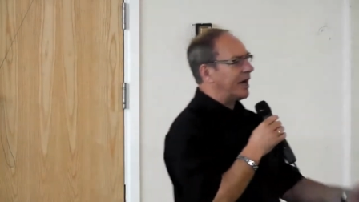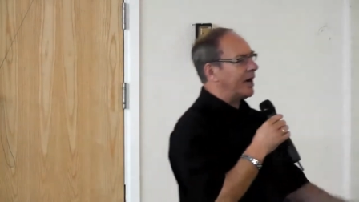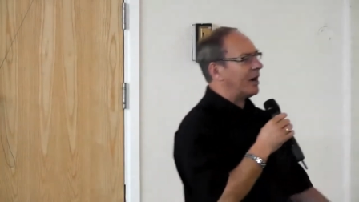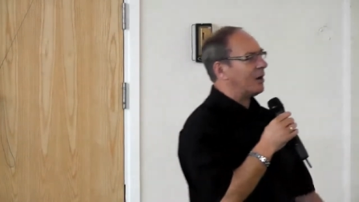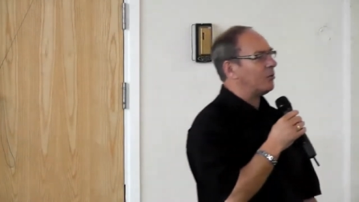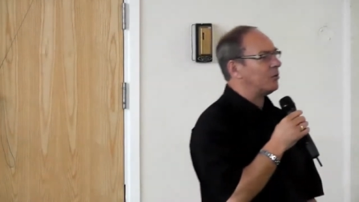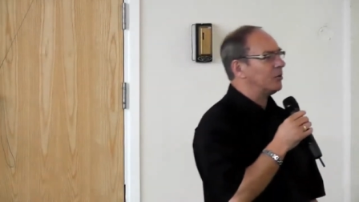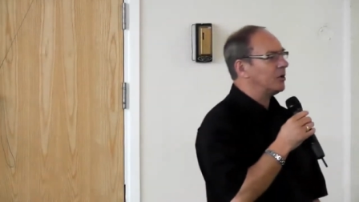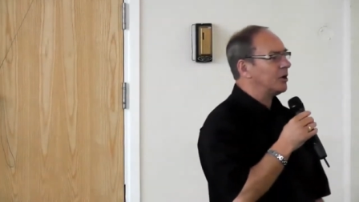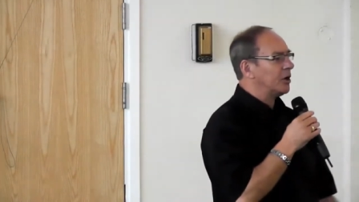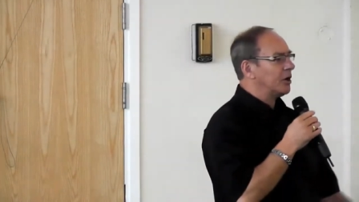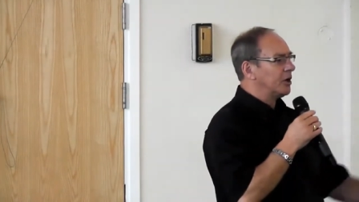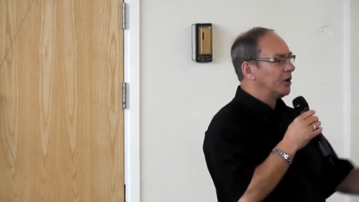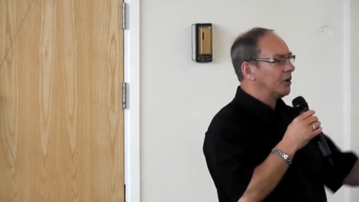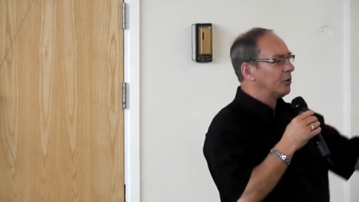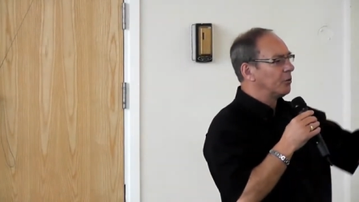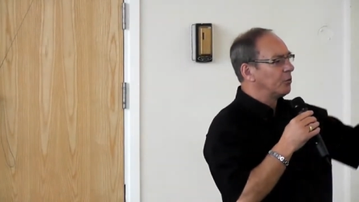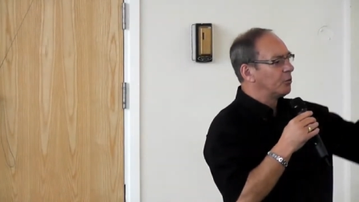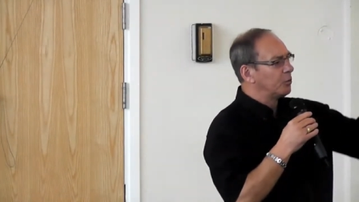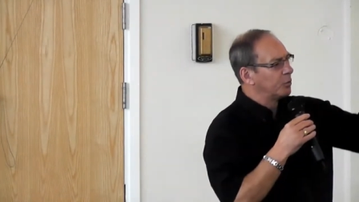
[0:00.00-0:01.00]
now
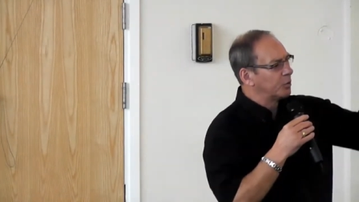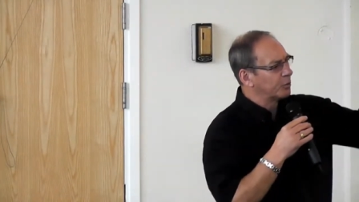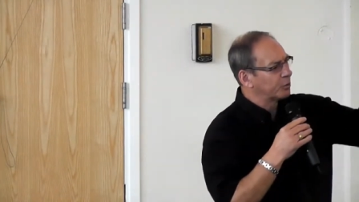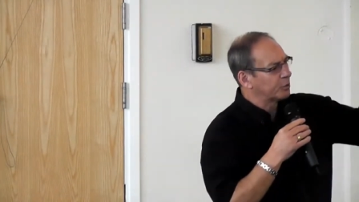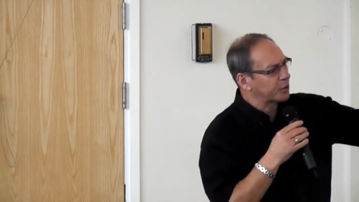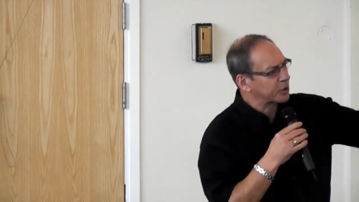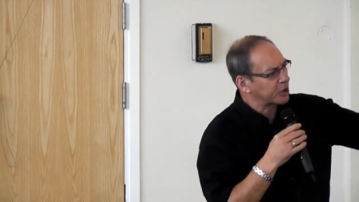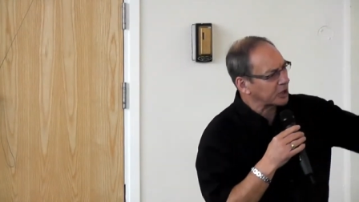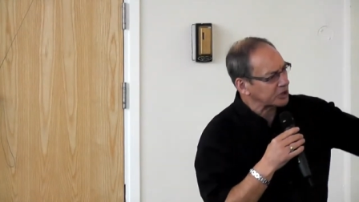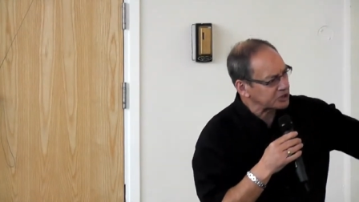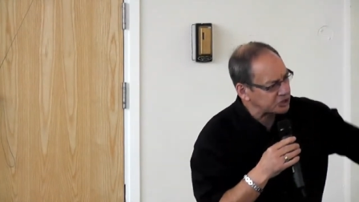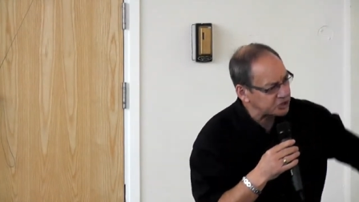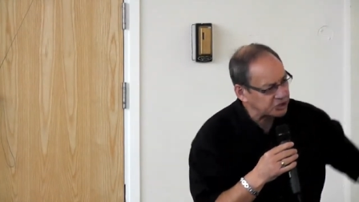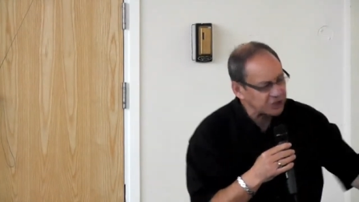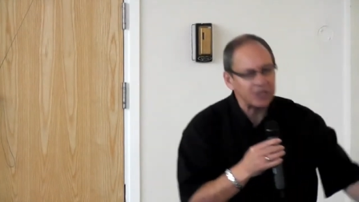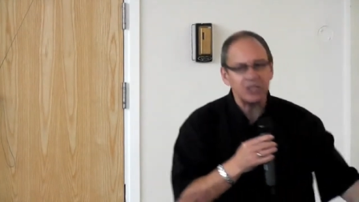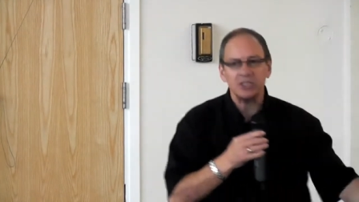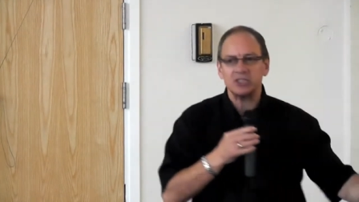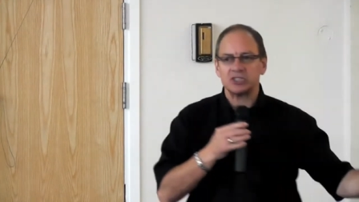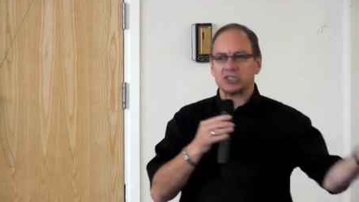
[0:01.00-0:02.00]
because
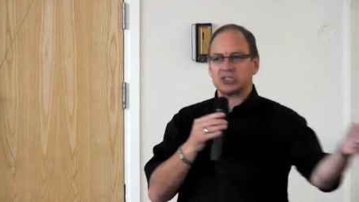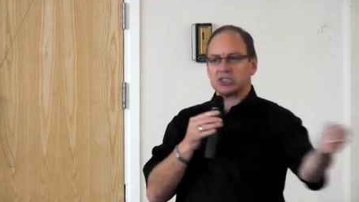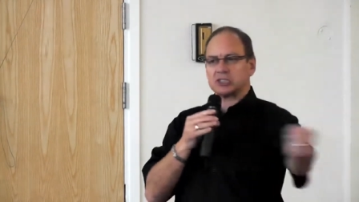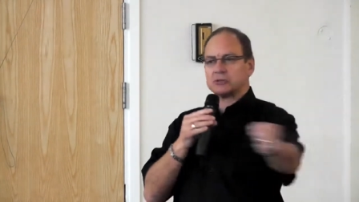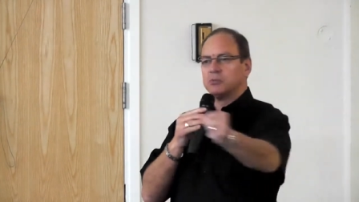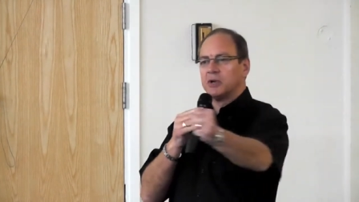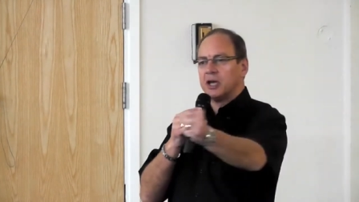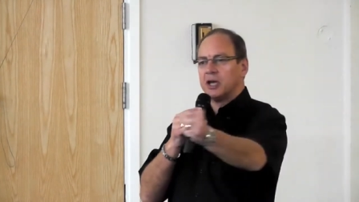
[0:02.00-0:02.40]
Jesus has